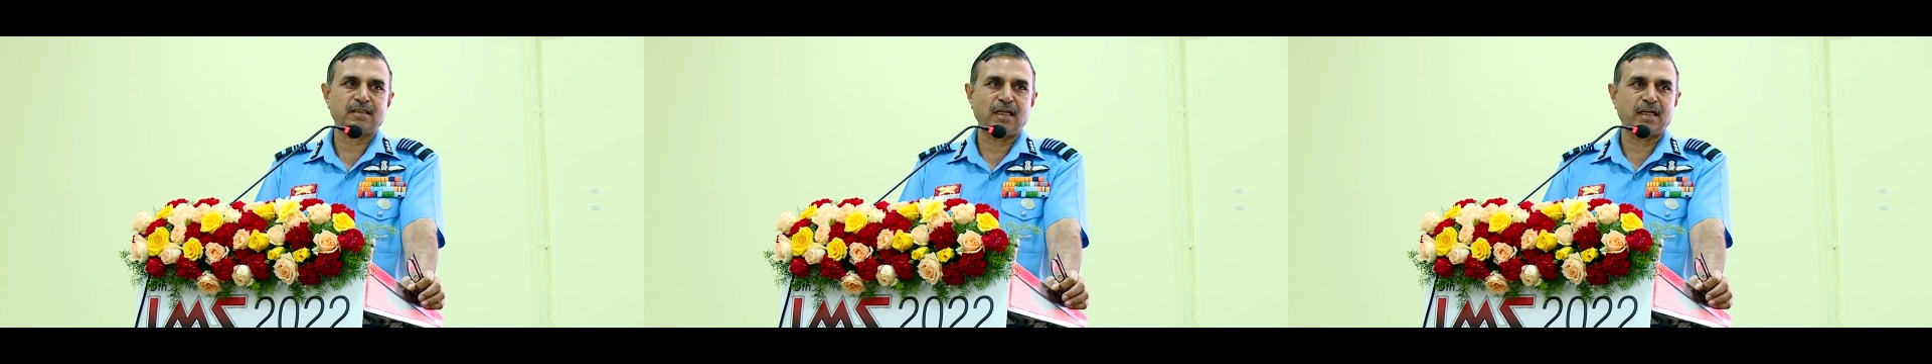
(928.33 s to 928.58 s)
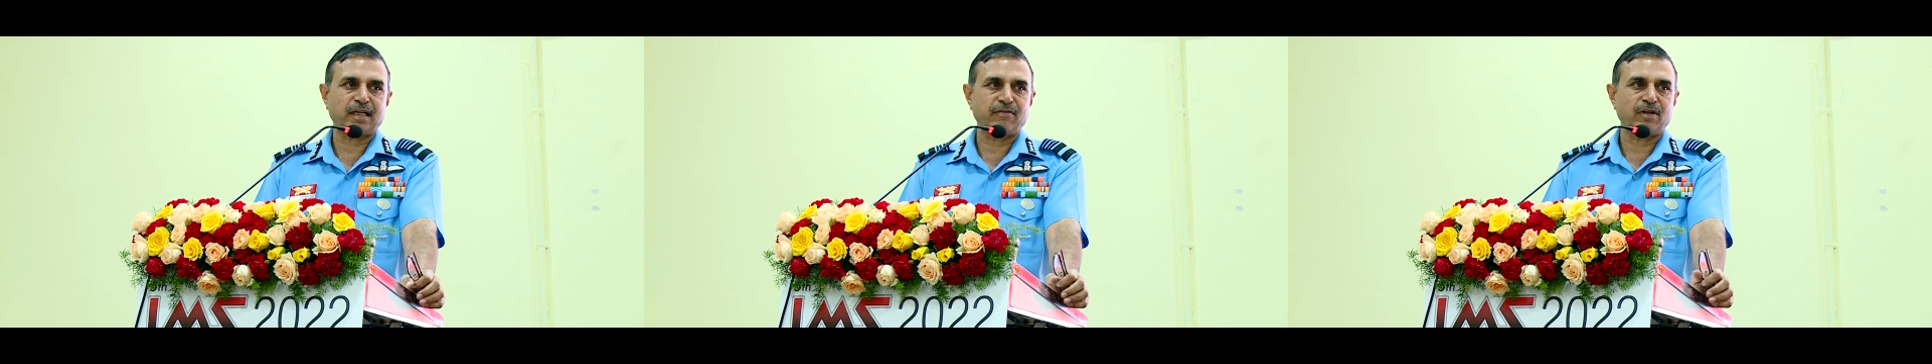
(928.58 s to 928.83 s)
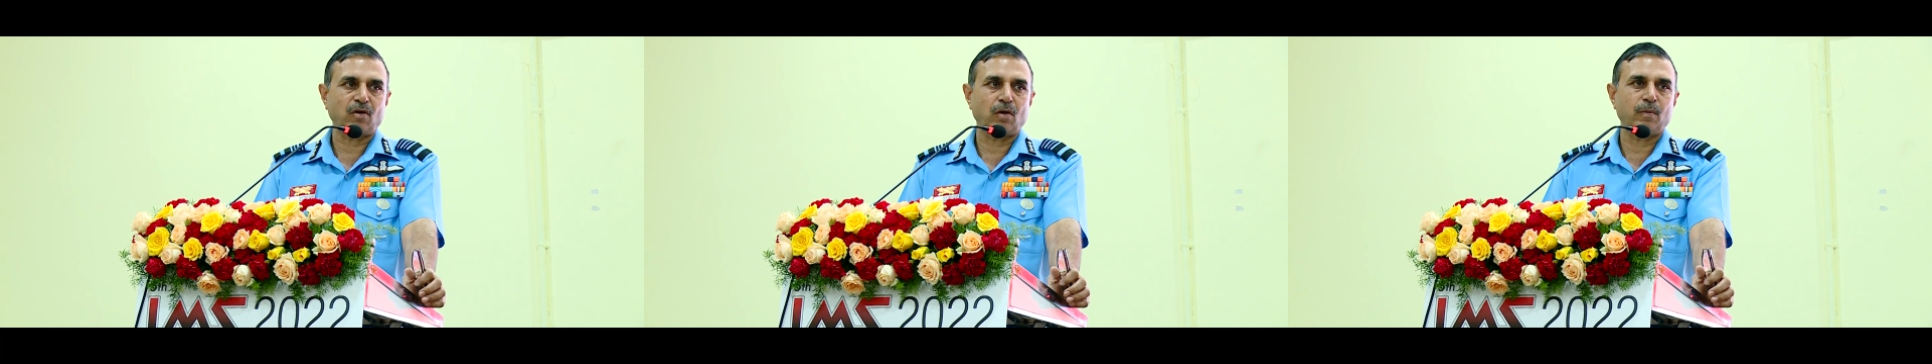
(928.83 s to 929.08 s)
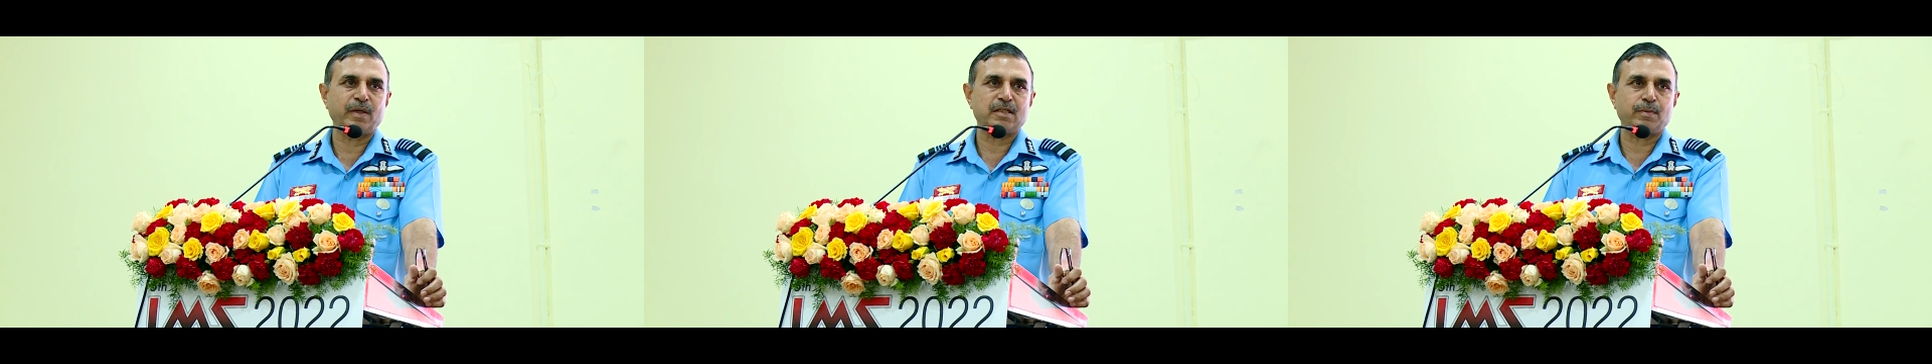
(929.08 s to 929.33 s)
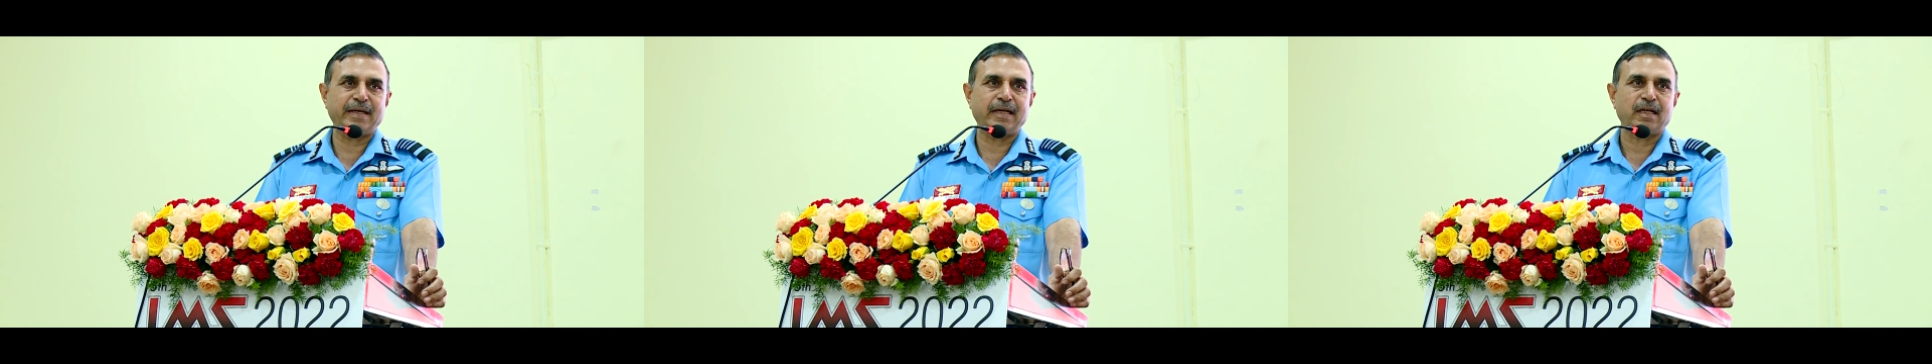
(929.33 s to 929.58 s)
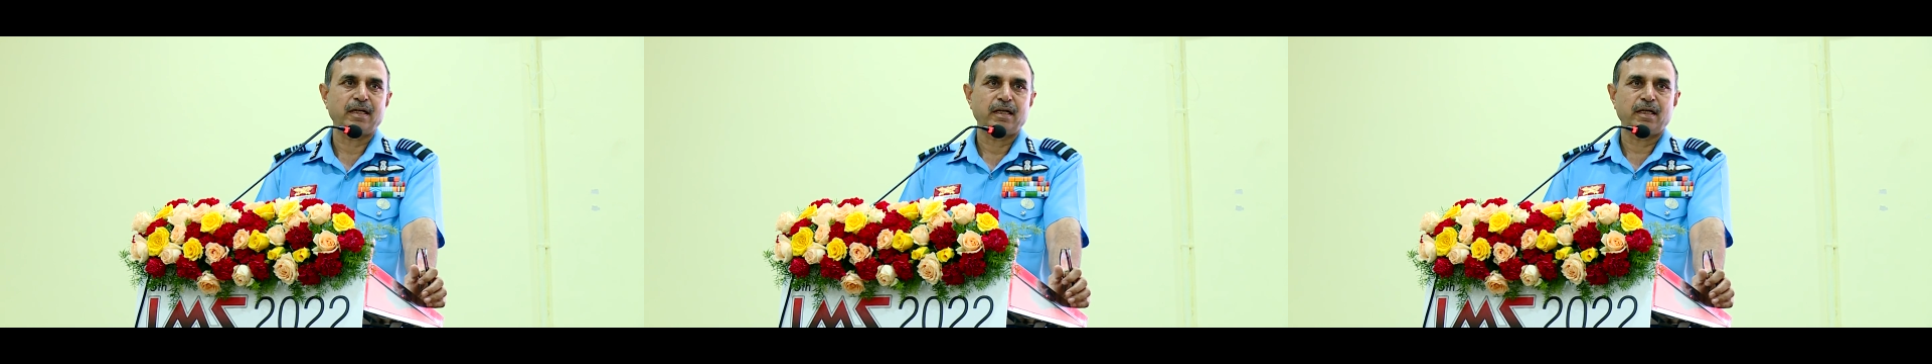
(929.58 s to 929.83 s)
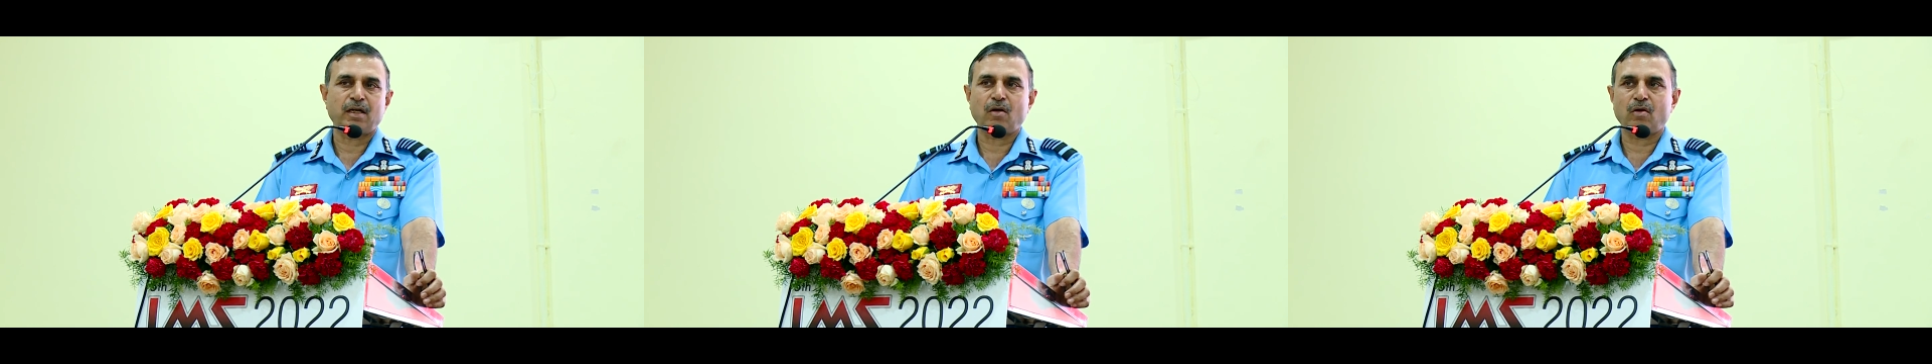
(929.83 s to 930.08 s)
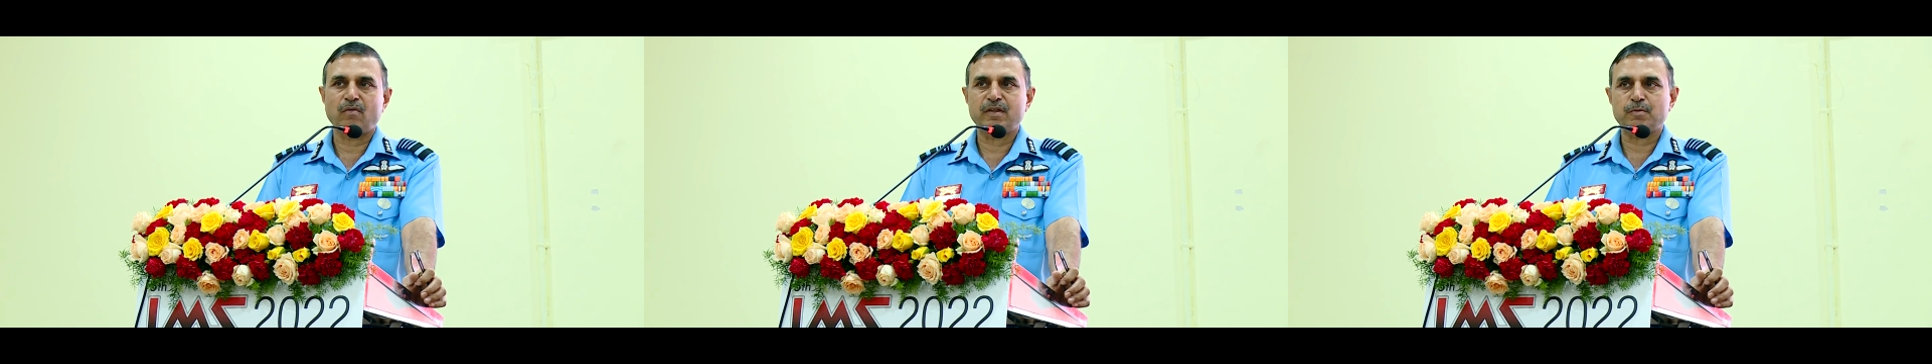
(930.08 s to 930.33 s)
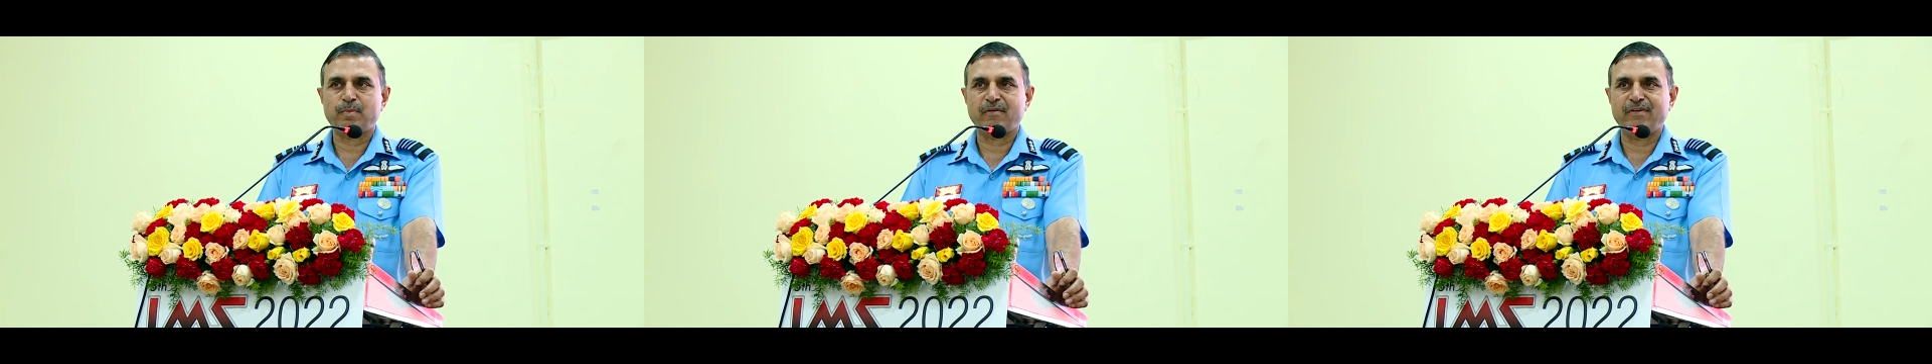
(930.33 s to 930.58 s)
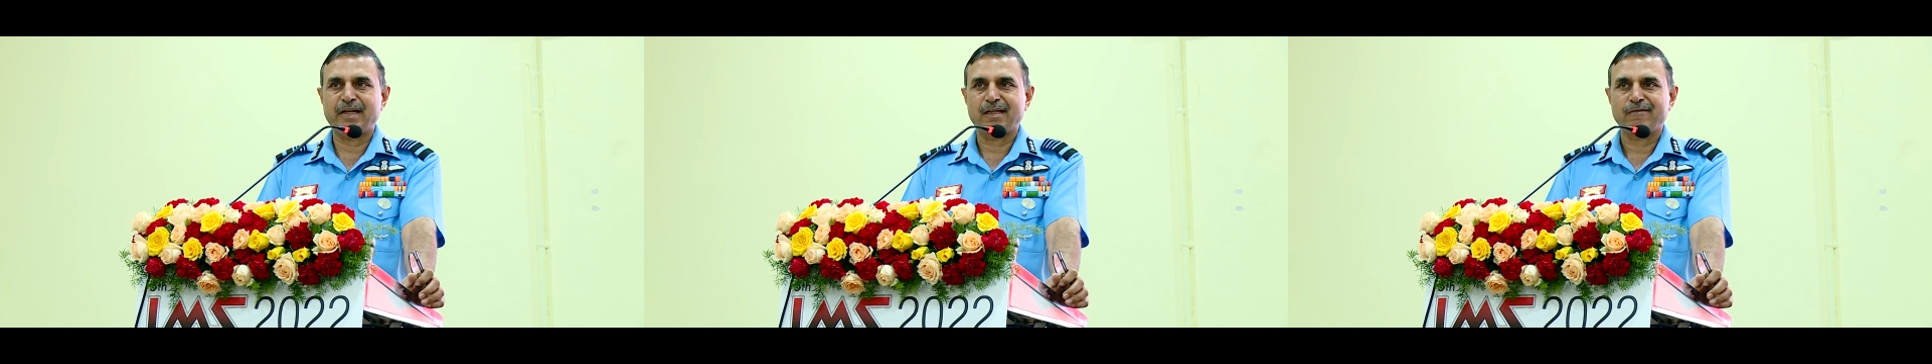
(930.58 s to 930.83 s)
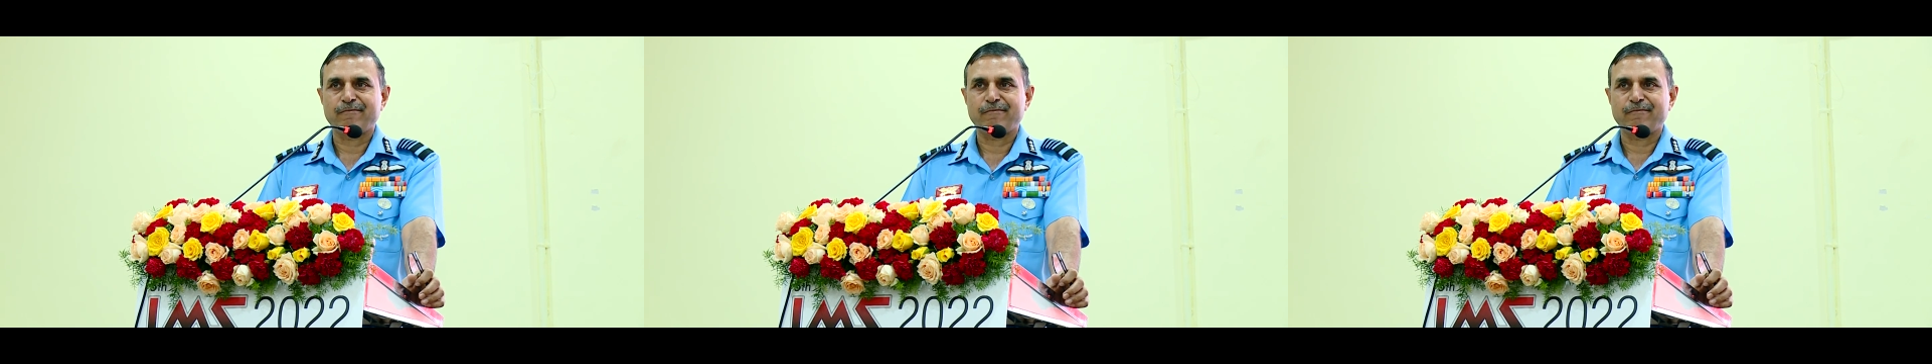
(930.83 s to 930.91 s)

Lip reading: country will always win. It will always prevail.